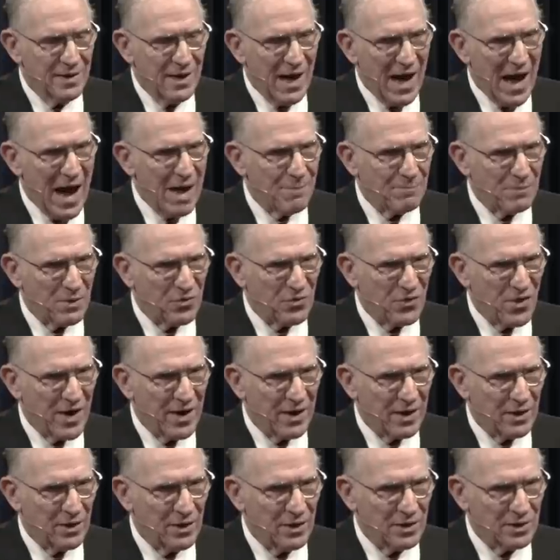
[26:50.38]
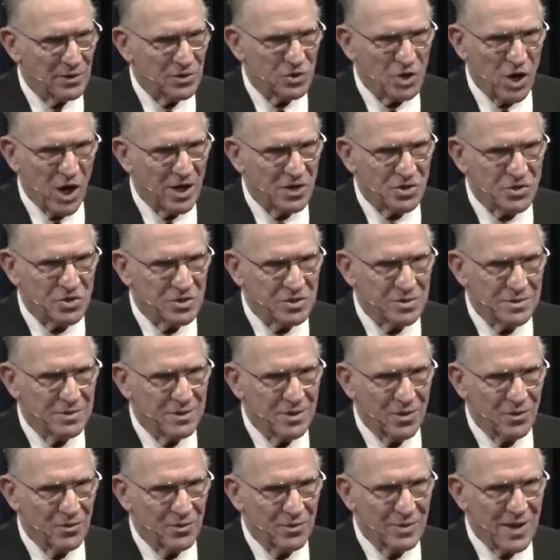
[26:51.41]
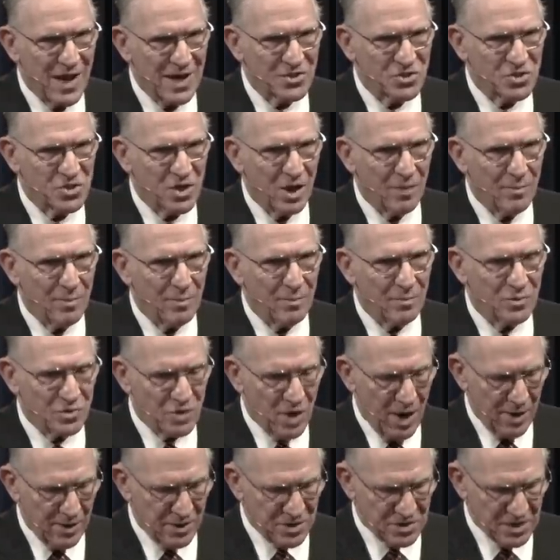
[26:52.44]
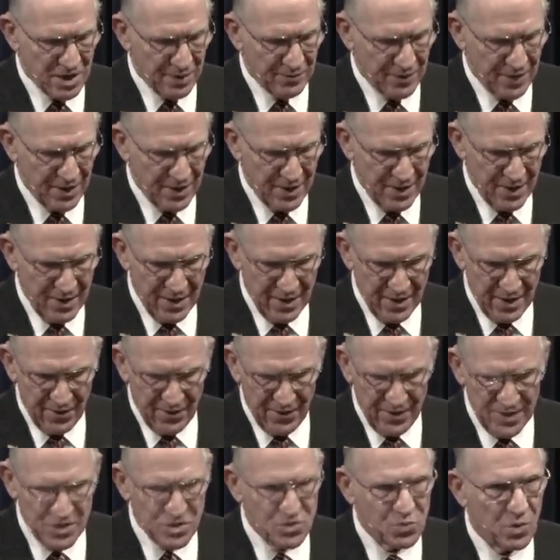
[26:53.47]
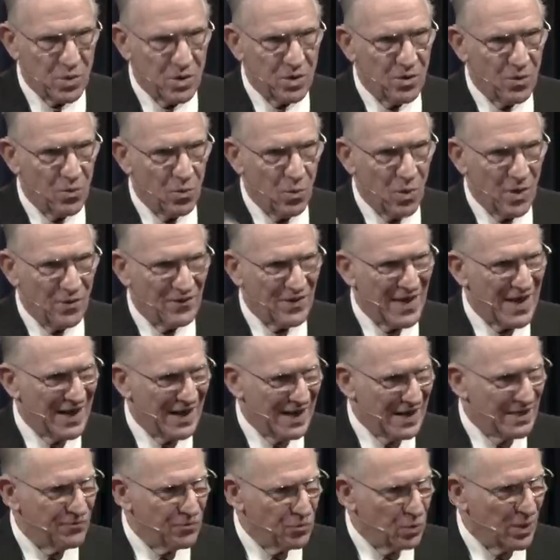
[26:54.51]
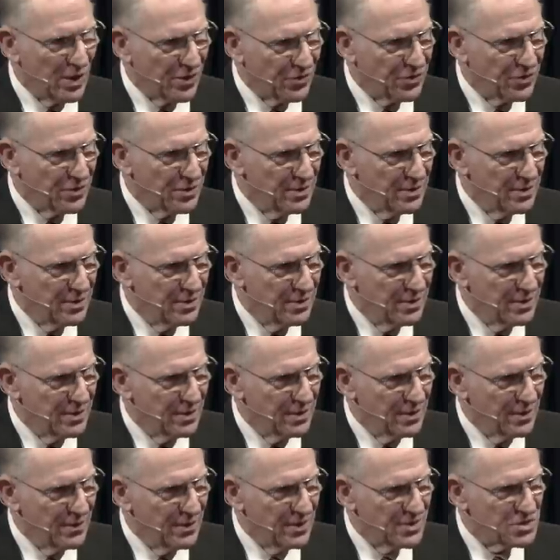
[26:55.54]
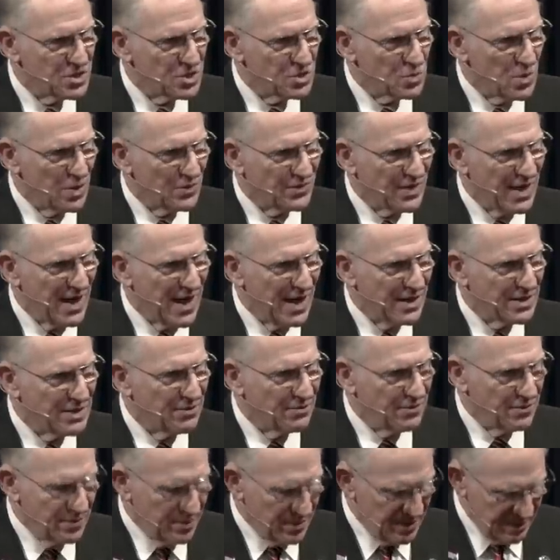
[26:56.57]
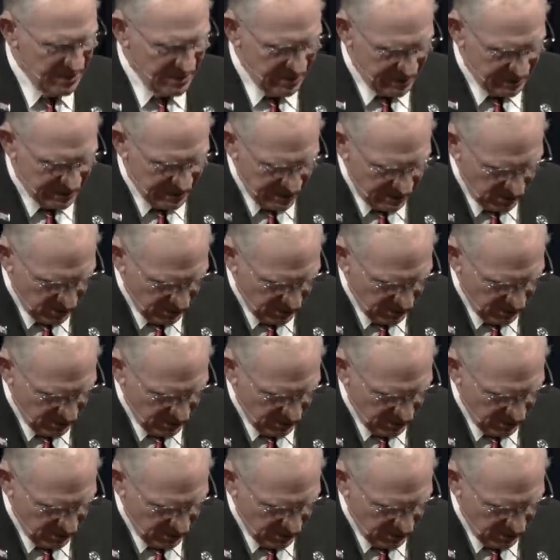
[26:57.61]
hypothetical charts, you know, dots on a chart or something. These were what they lived with. This is what they had to deal